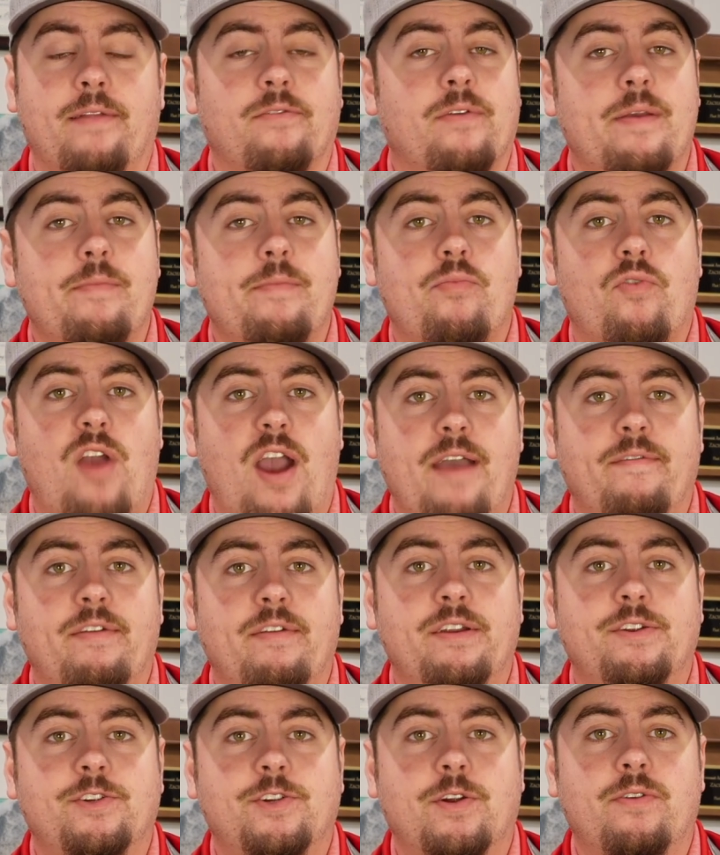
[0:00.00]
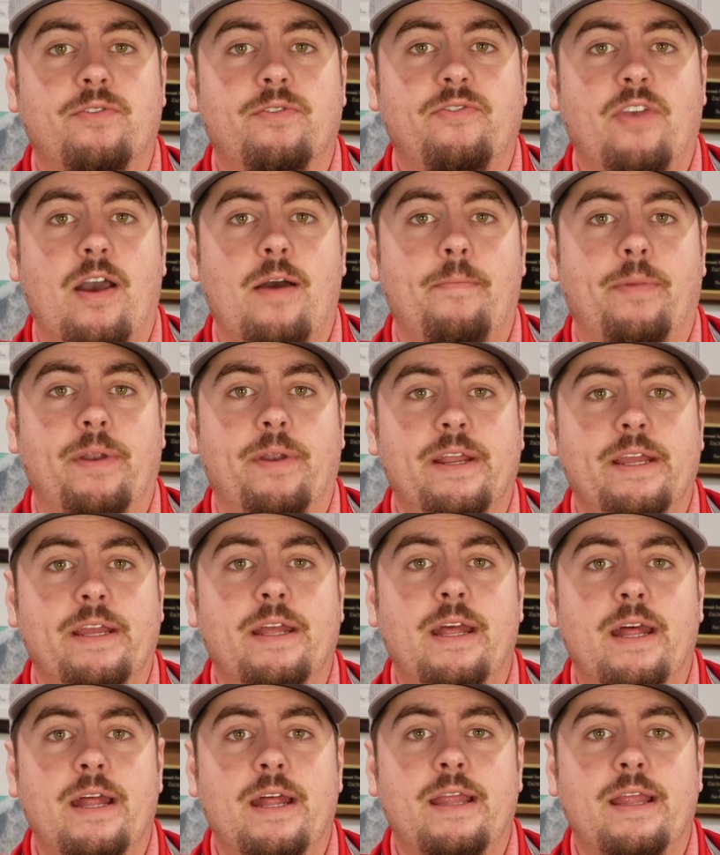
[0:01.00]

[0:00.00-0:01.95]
through a private insurance company